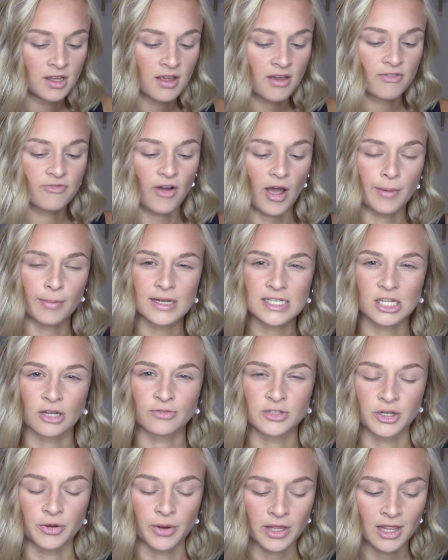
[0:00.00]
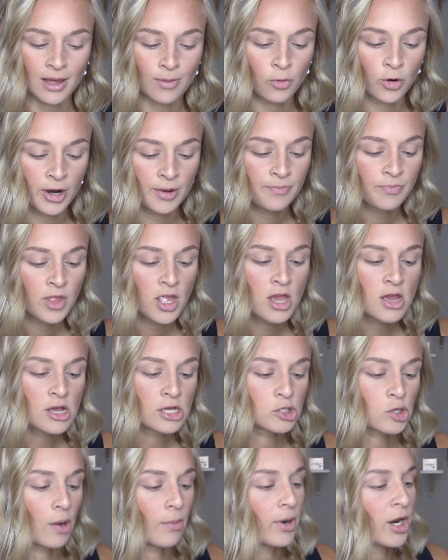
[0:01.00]
find myself doing that more.
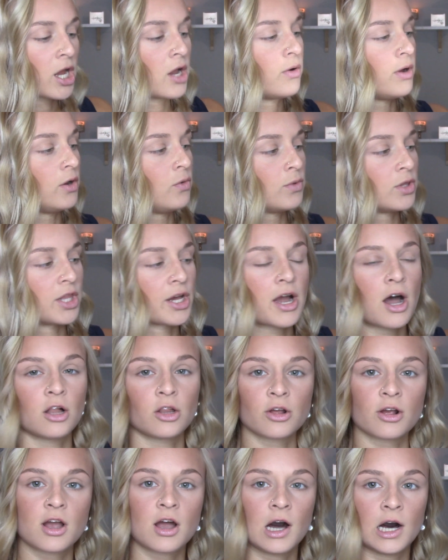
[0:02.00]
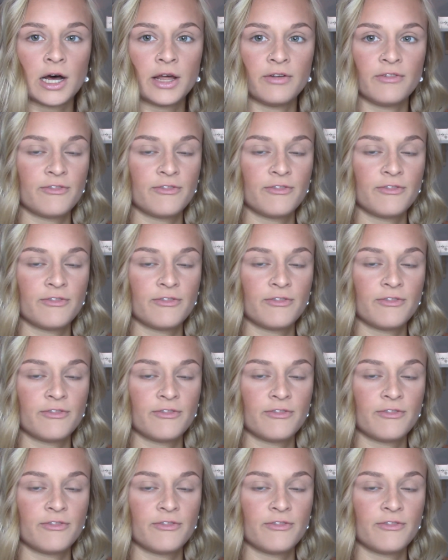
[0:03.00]
So I'm gonna go in with the color Cut